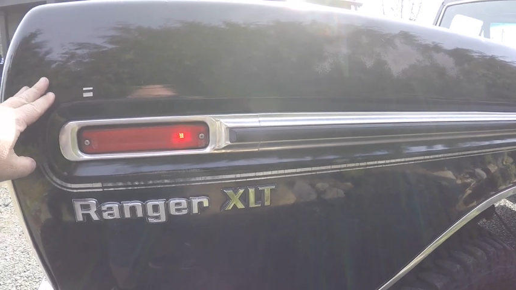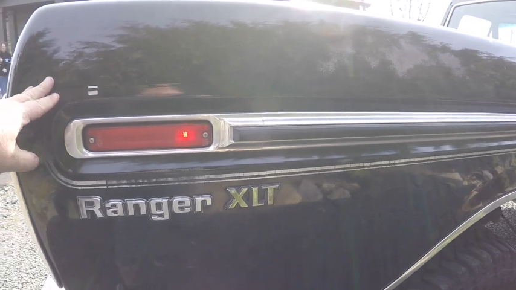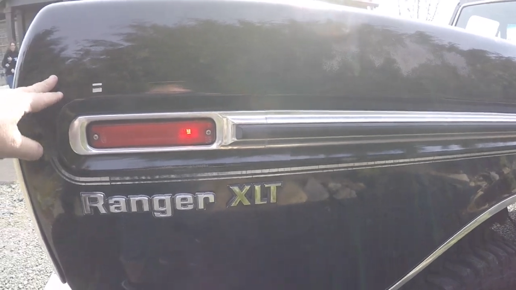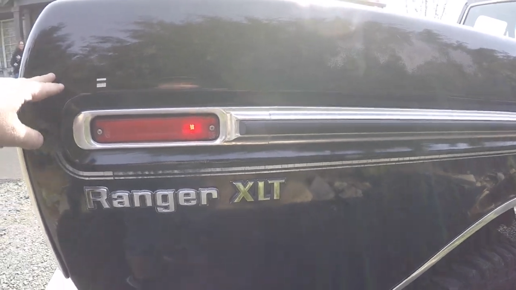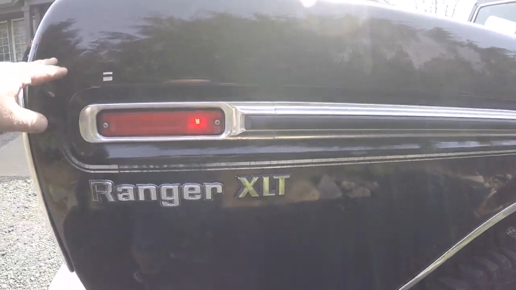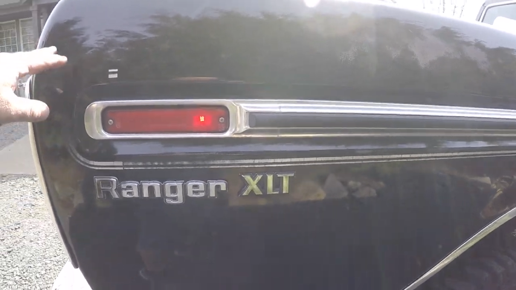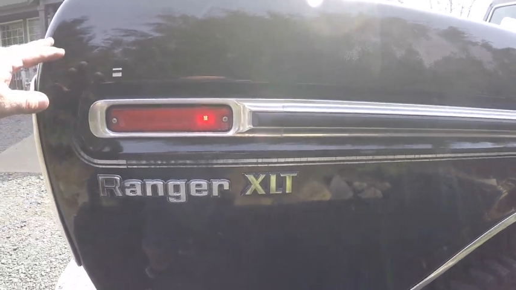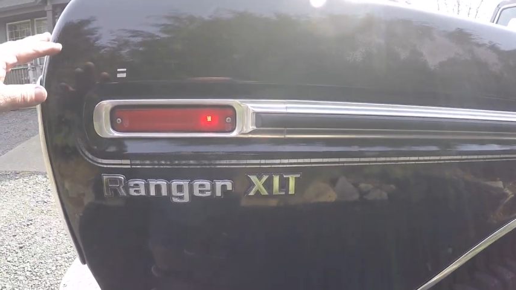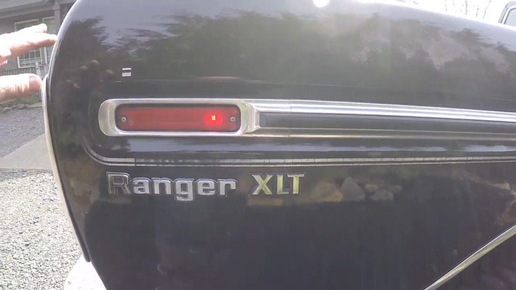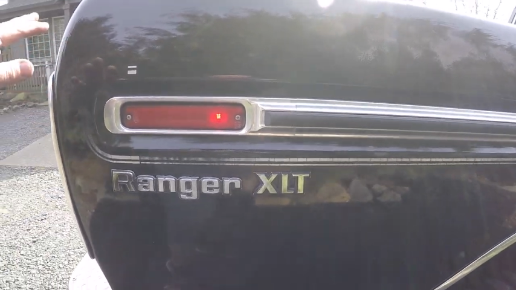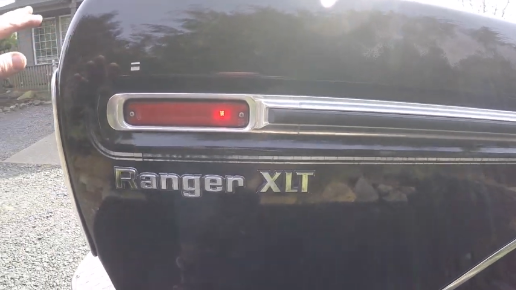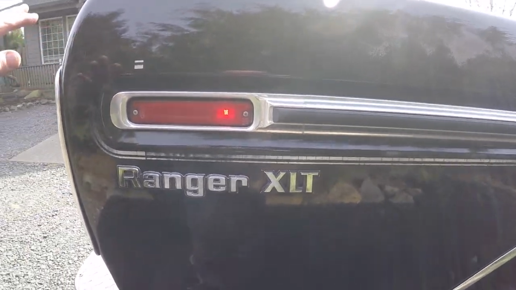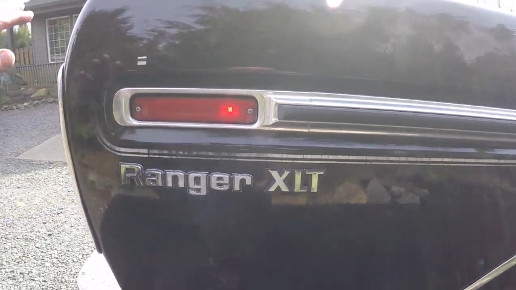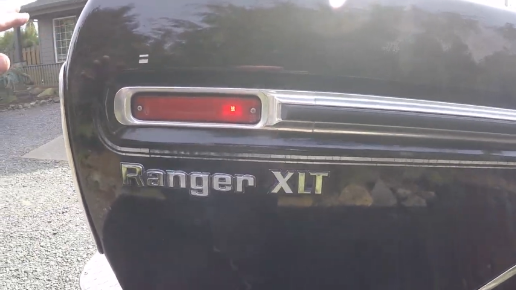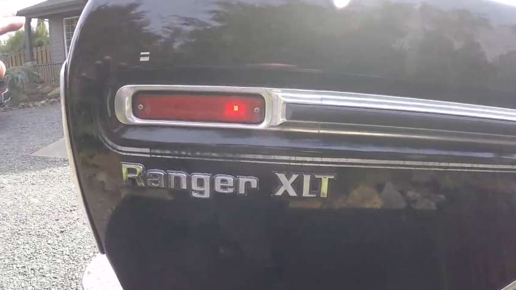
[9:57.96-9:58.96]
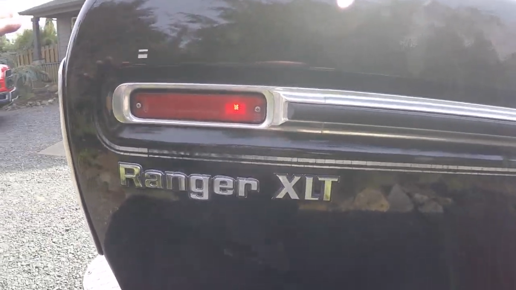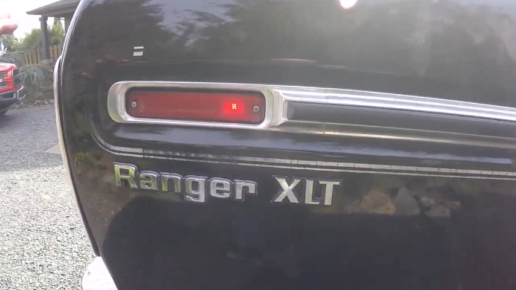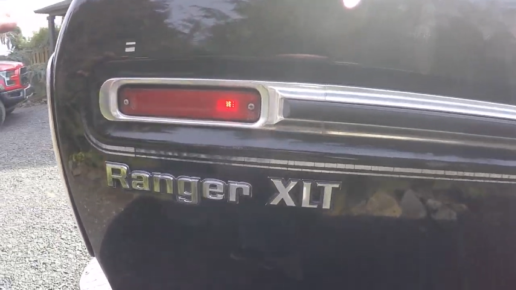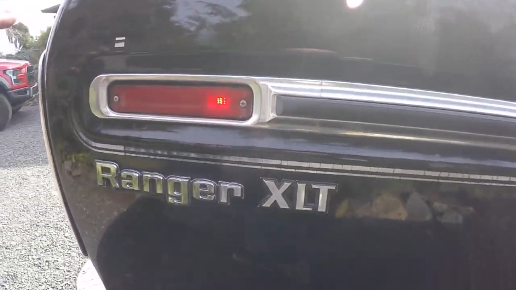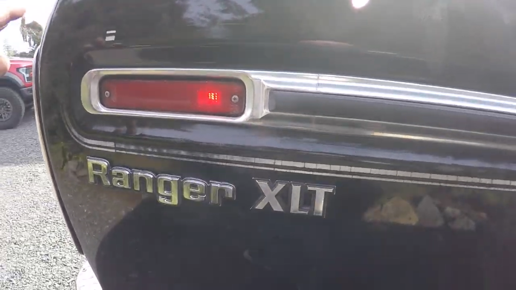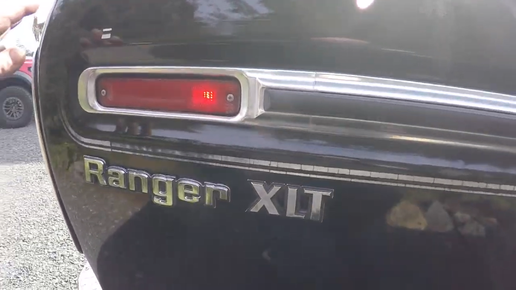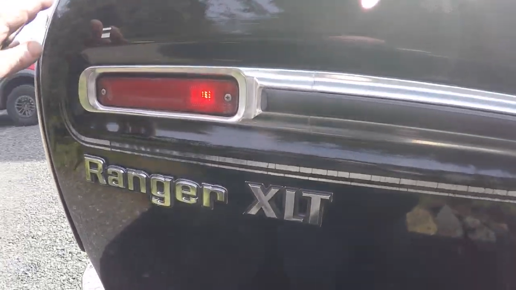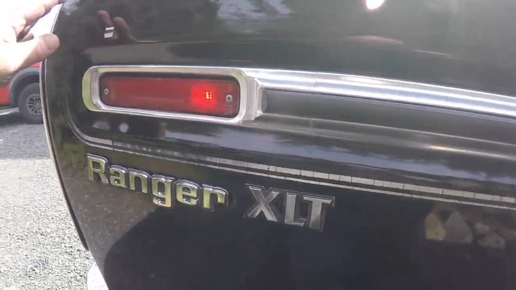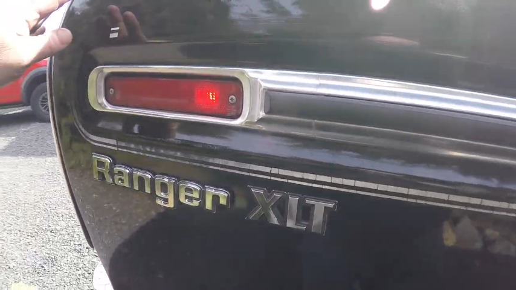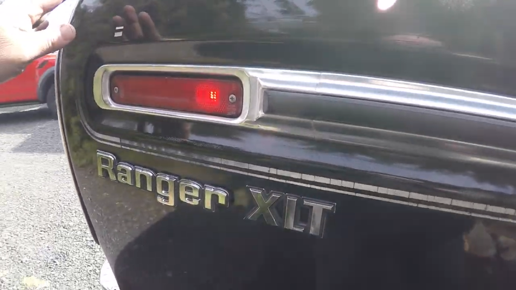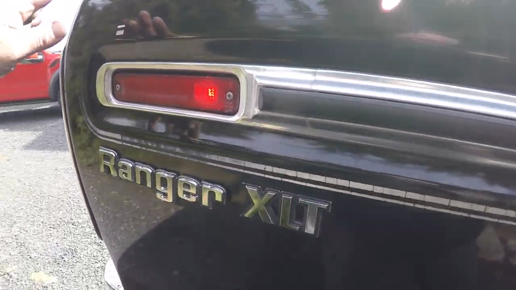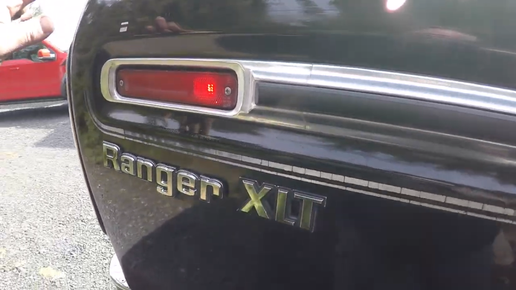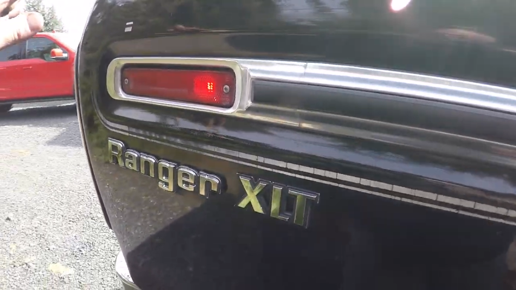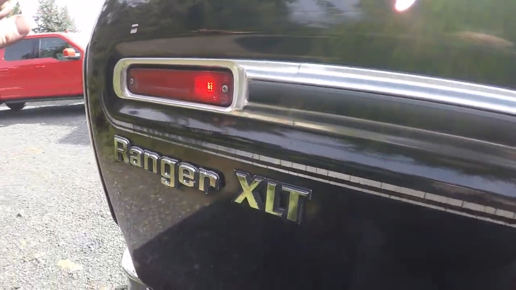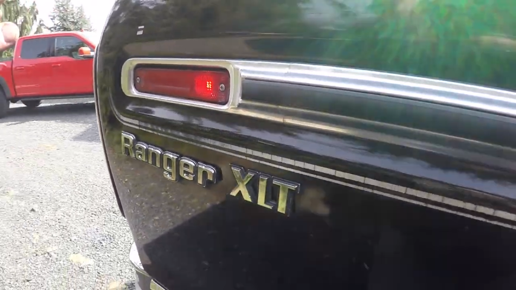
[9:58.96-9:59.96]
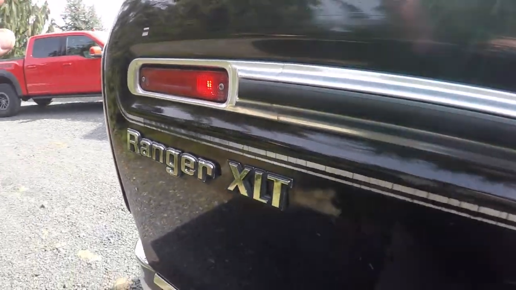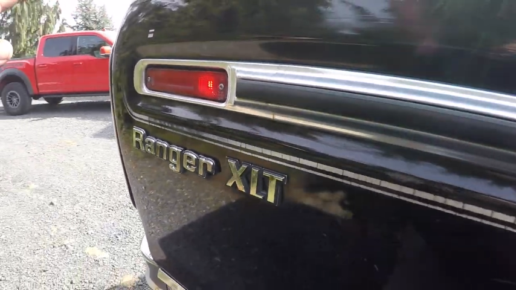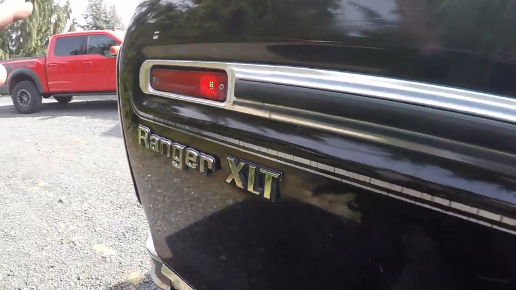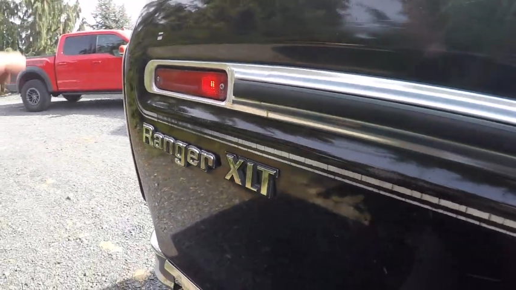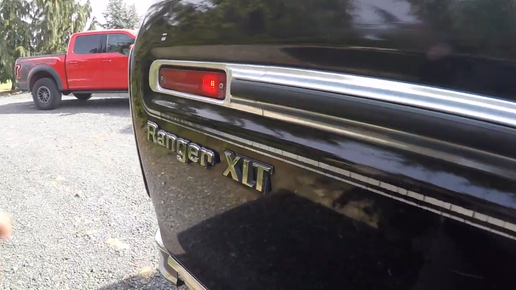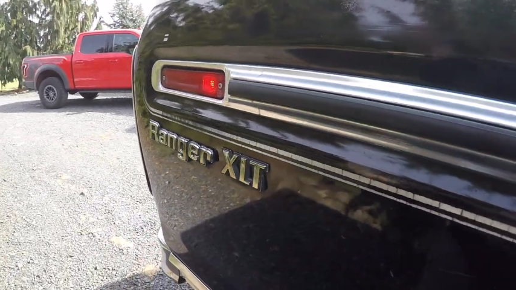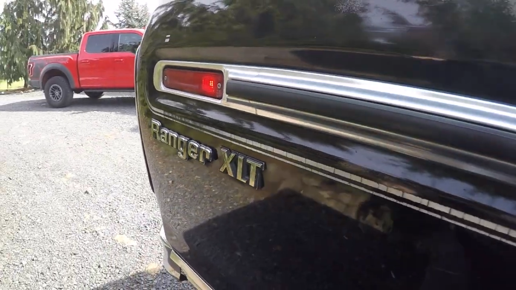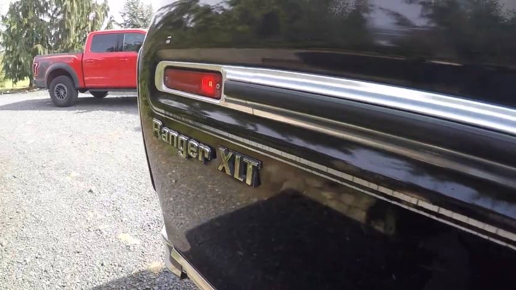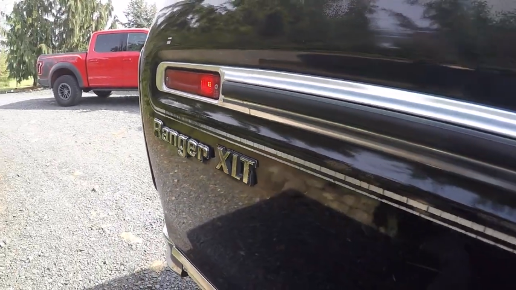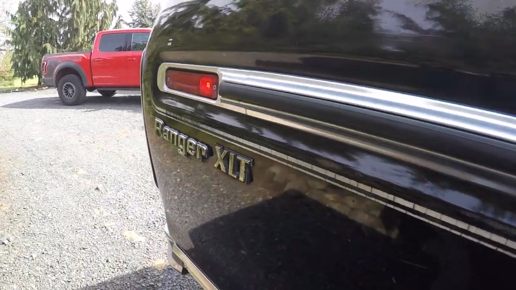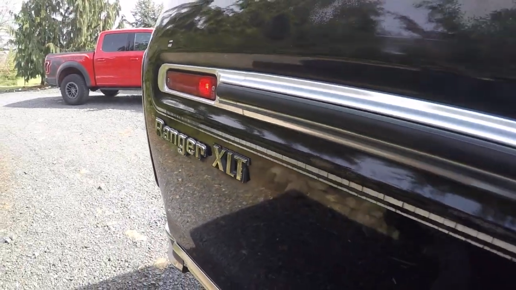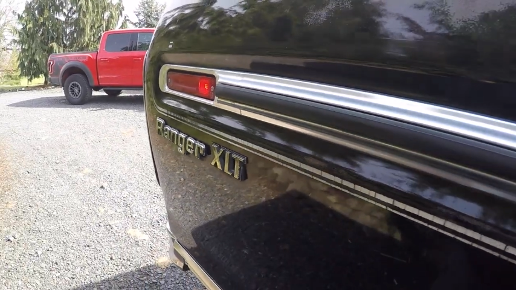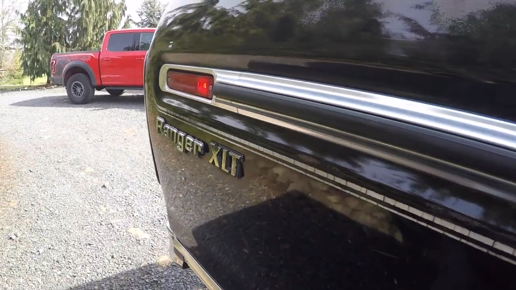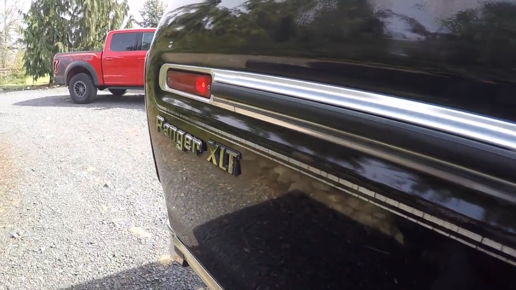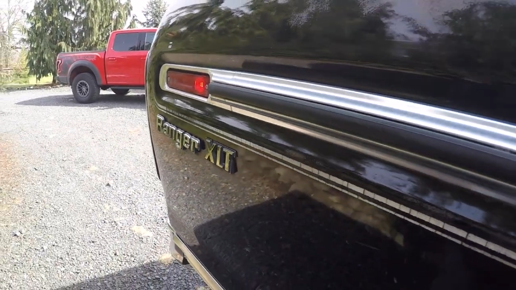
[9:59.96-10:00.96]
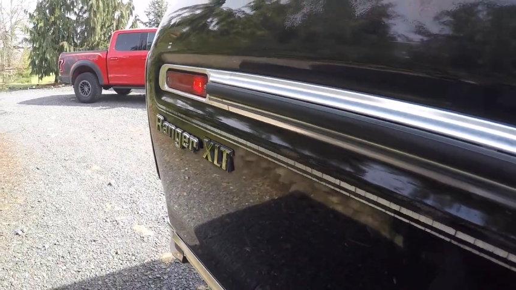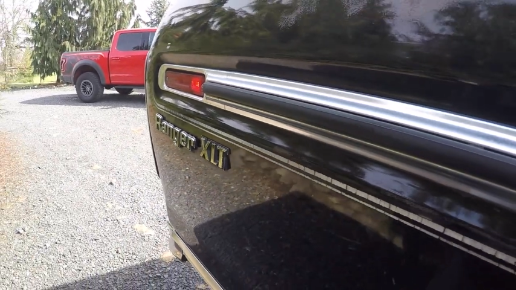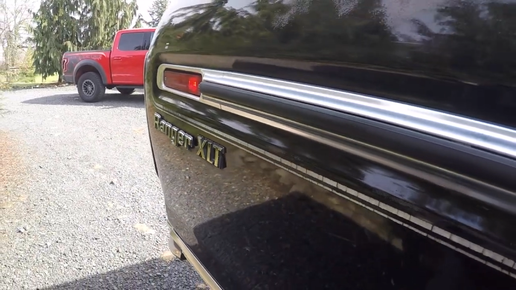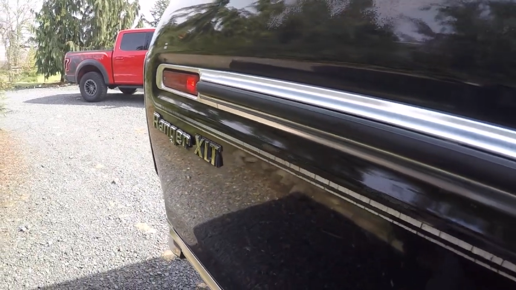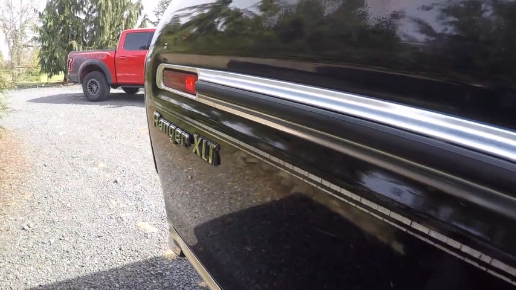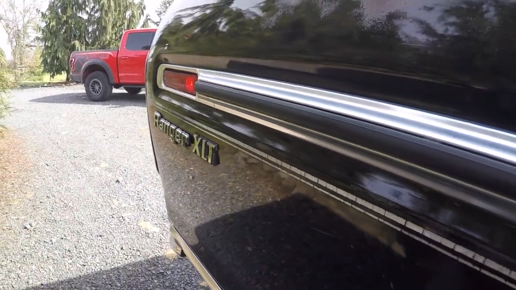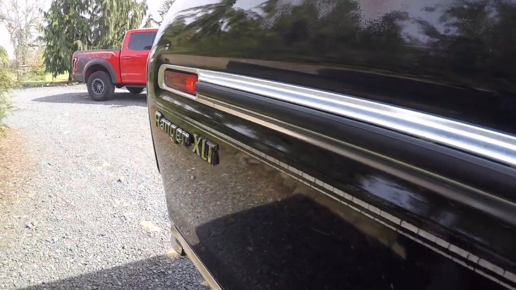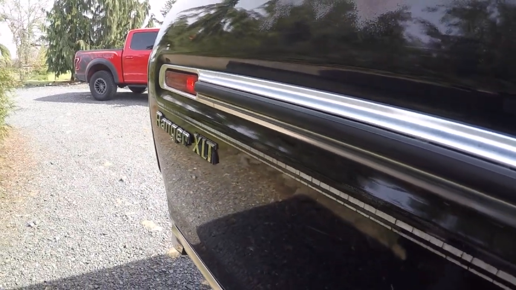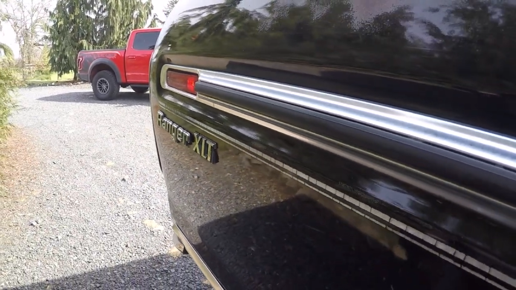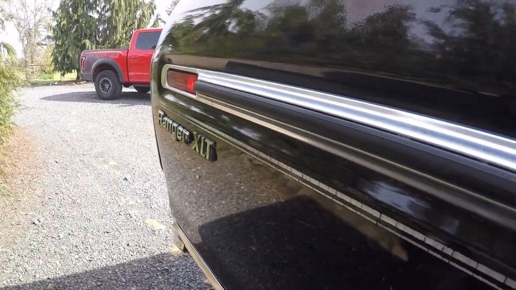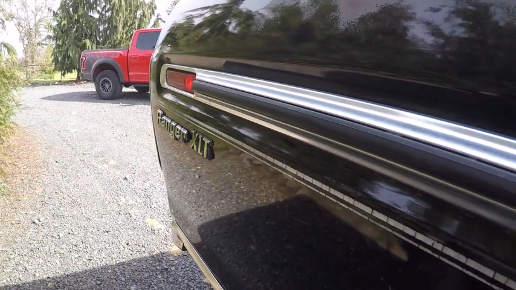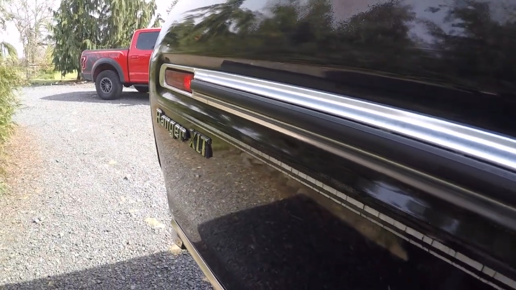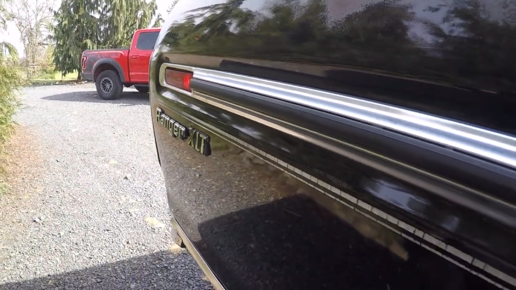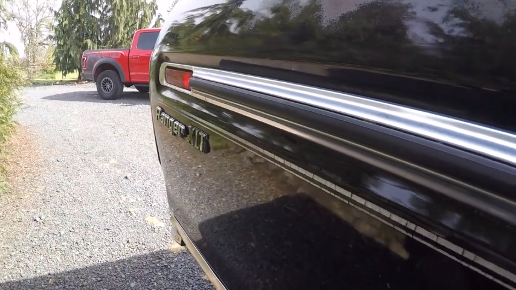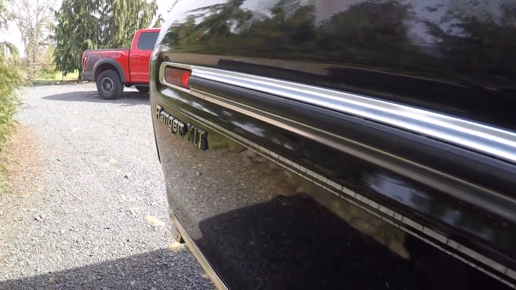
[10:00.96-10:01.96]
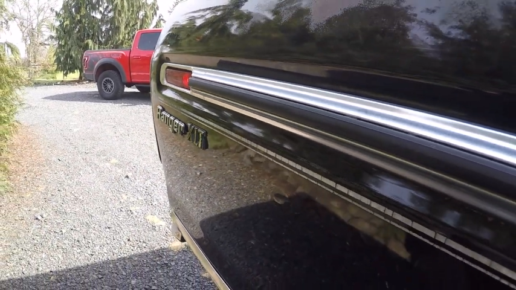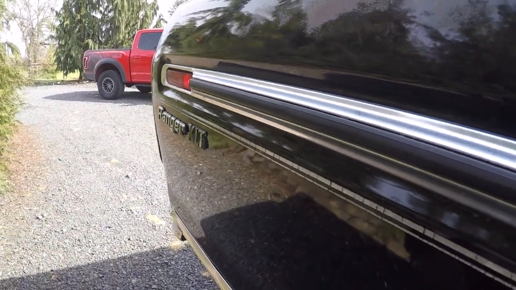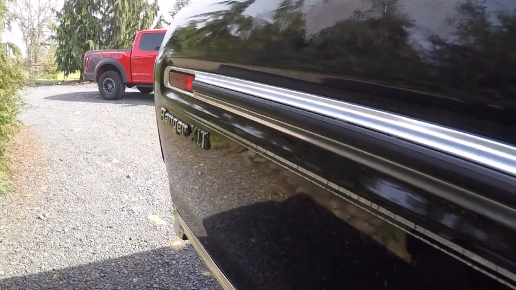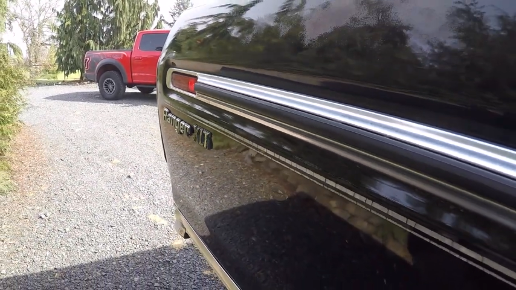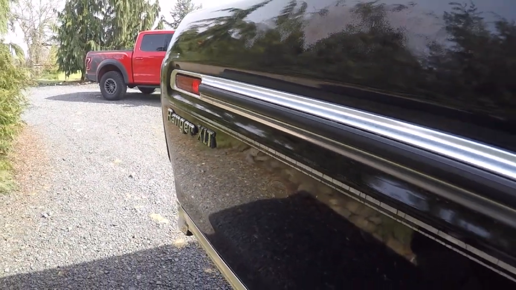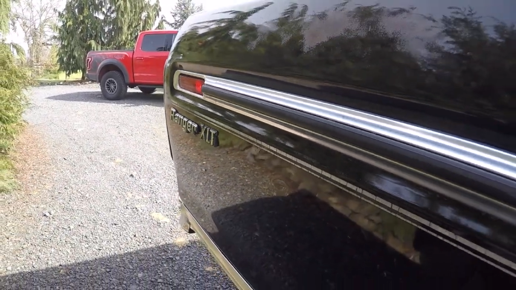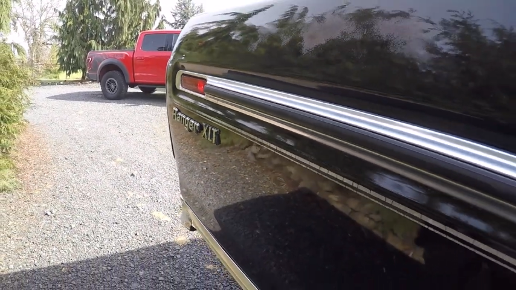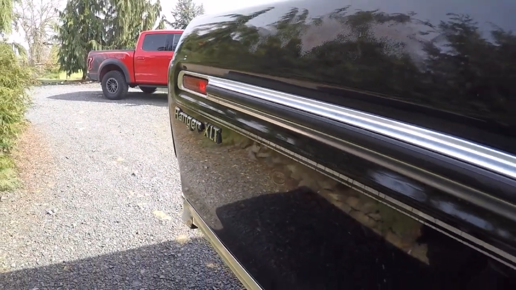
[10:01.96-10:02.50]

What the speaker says: (no speaker visible)